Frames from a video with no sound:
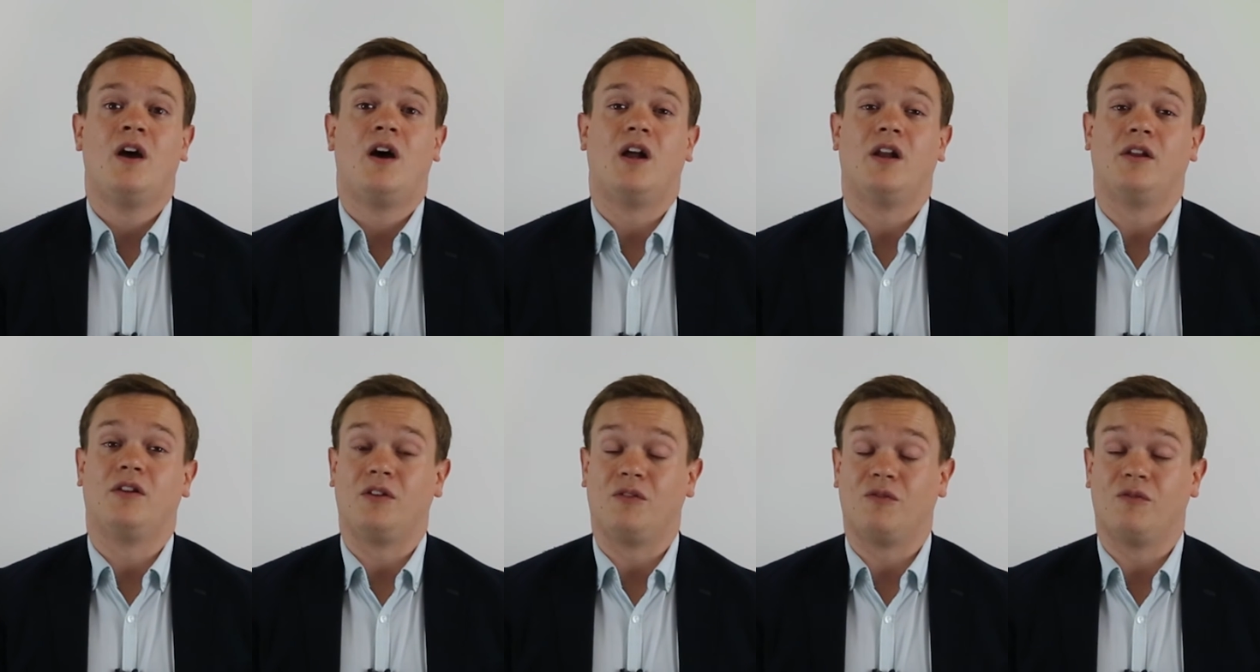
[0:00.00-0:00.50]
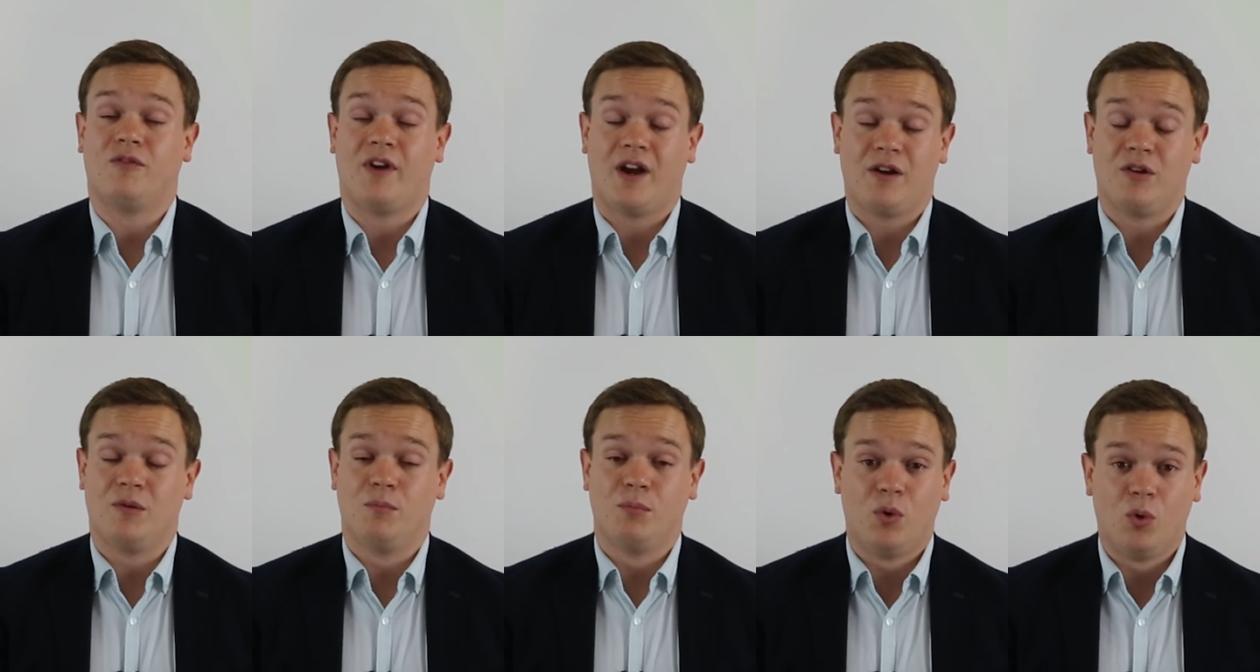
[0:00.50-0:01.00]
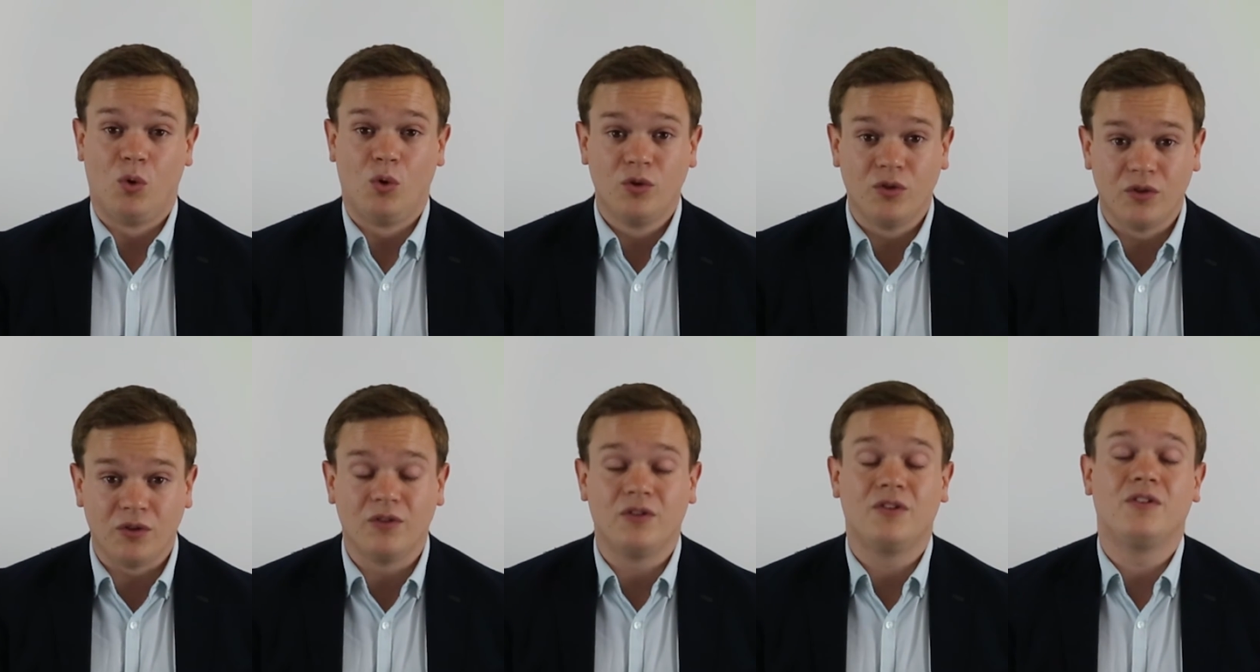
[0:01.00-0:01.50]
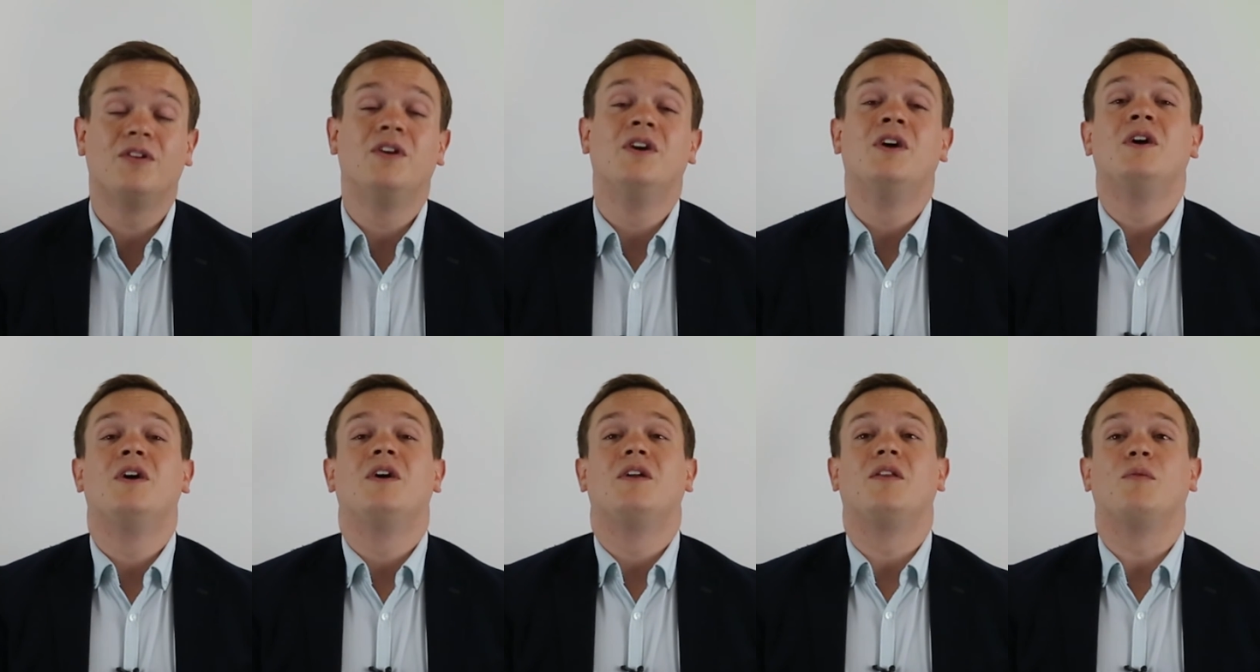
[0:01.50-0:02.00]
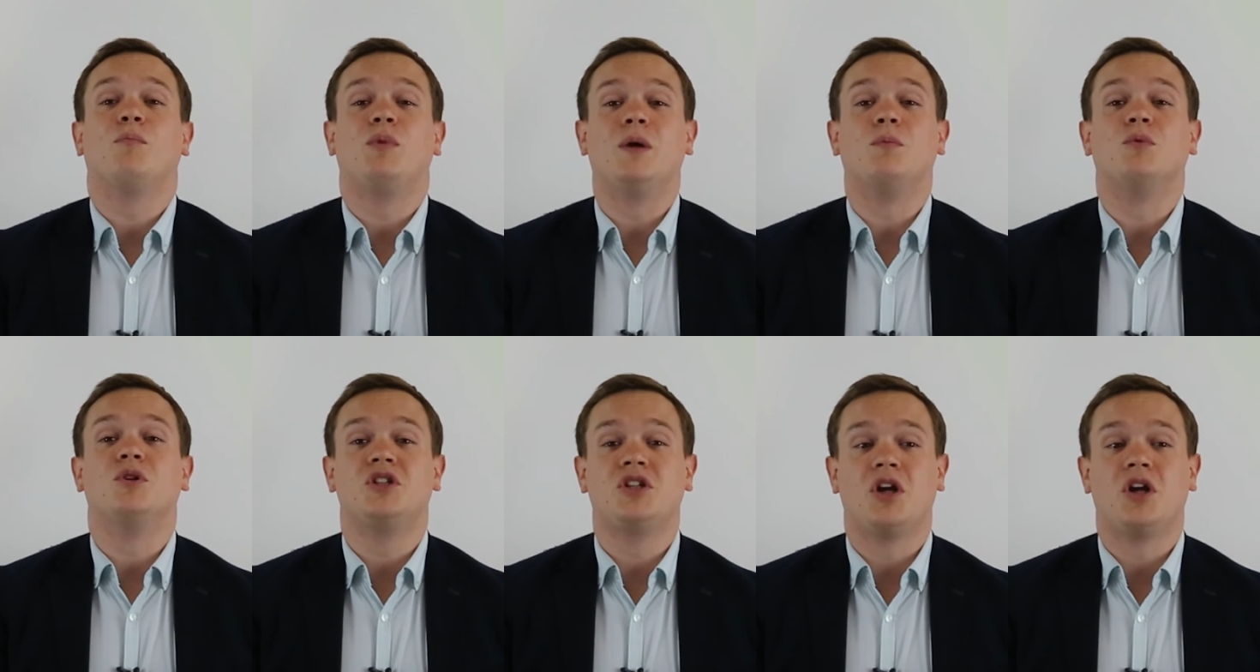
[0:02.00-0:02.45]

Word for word: And it's very important that people